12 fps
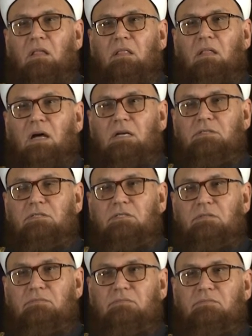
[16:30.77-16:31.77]
that
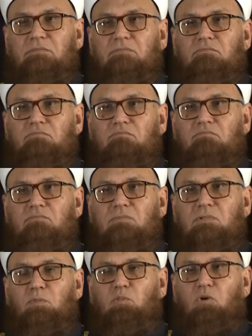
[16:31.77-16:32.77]

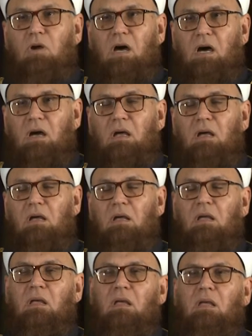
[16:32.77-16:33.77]
the Buraq
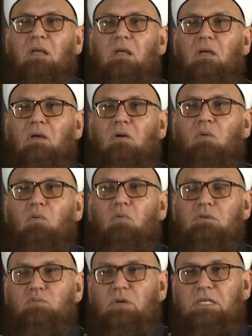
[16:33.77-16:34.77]

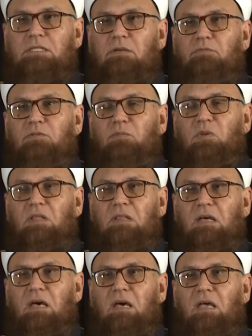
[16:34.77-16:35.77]
was waiting for me
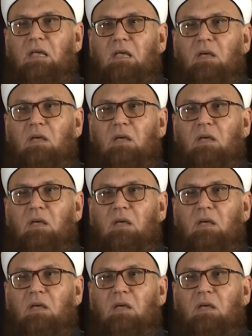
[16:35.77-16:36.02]
there,